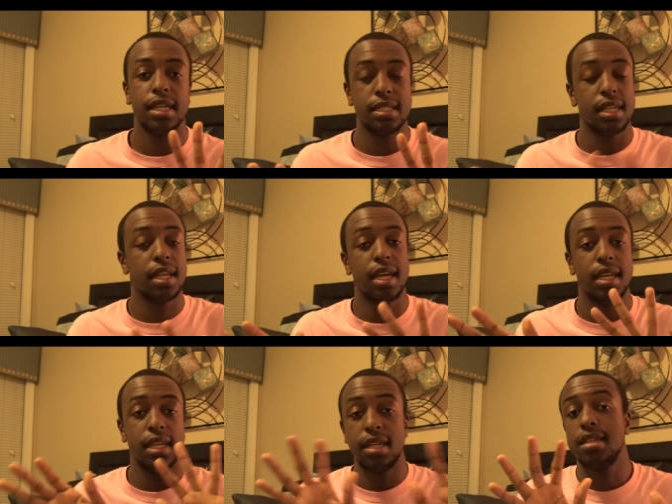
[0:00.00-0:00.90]
doesn't
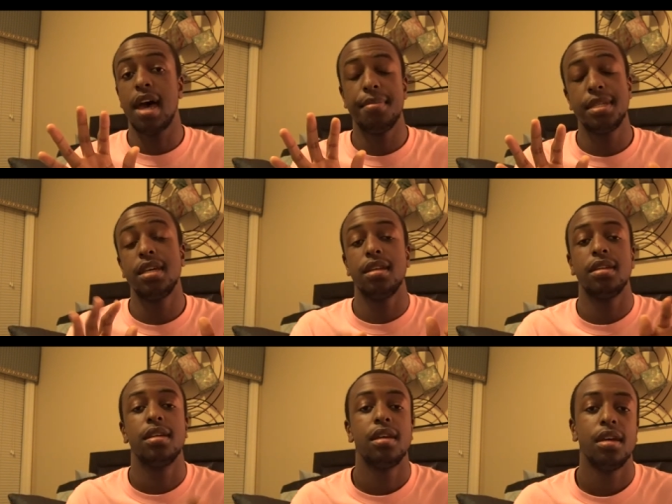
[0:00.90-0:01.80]
land in the top ten,
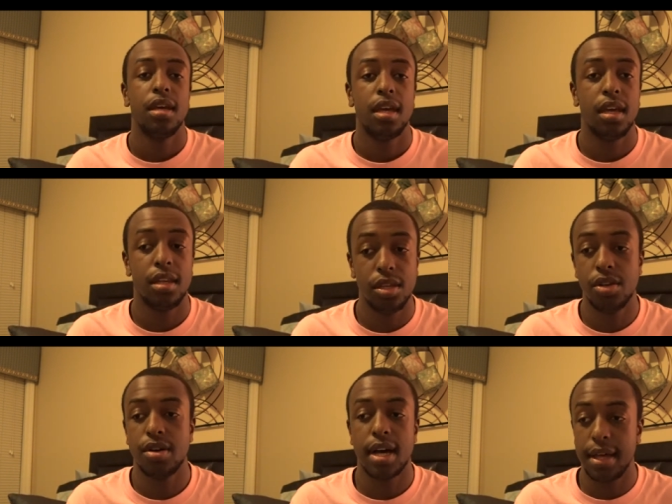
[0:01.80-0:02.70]
and you
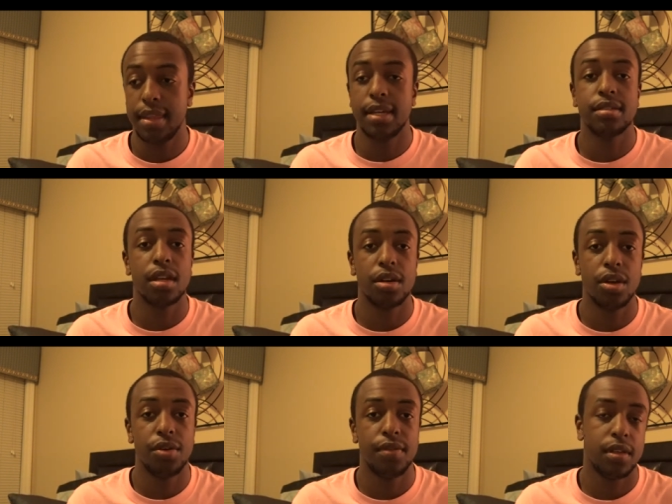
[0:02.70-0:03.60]
know how that's gonna
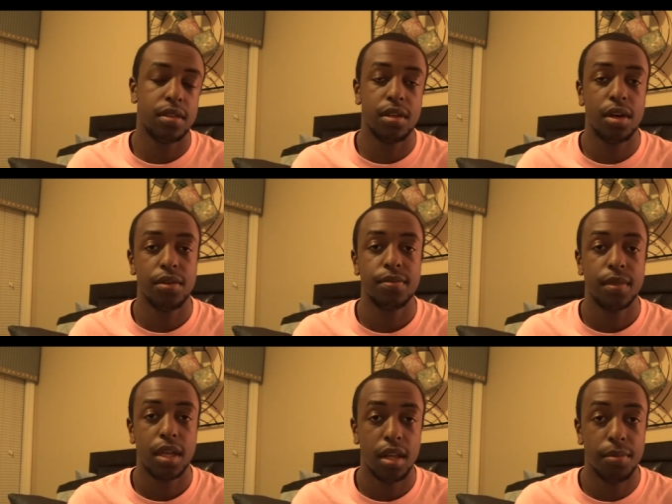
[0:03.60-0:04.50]
go with you know
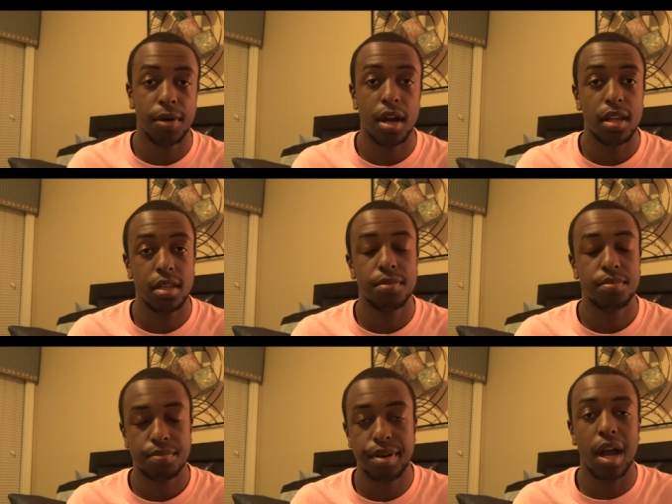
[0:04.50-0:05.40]
LeBron
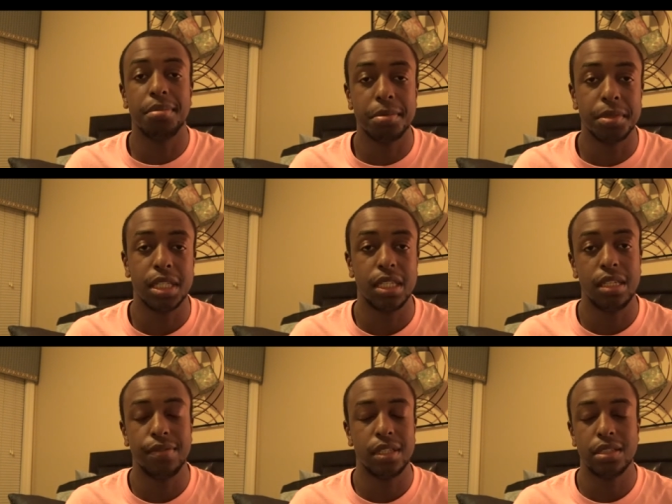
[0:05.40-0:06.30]
probably
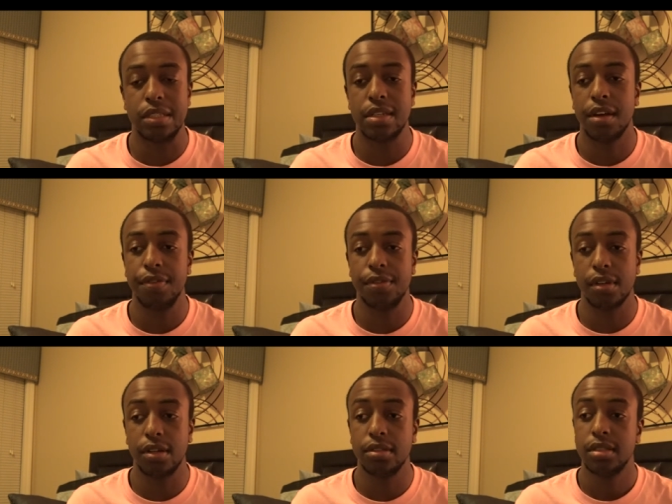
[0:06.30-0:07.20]
leaving and stuff.
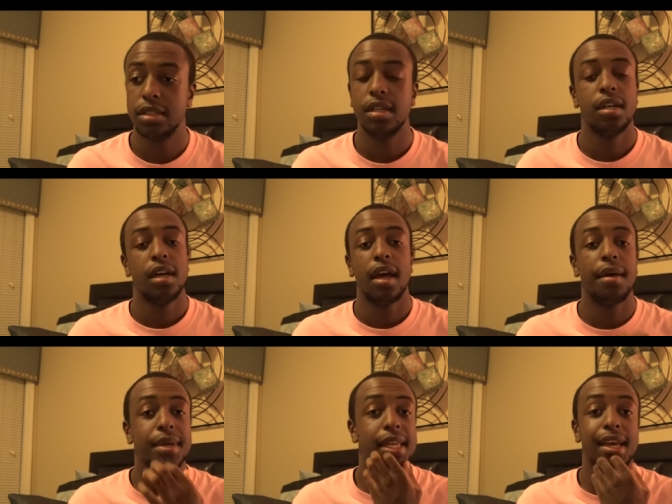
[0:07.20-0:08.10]
So,
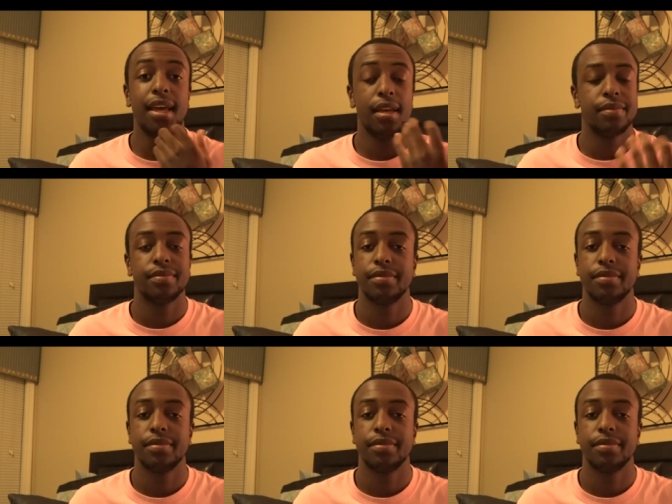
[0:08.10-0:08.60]
I mean, hey,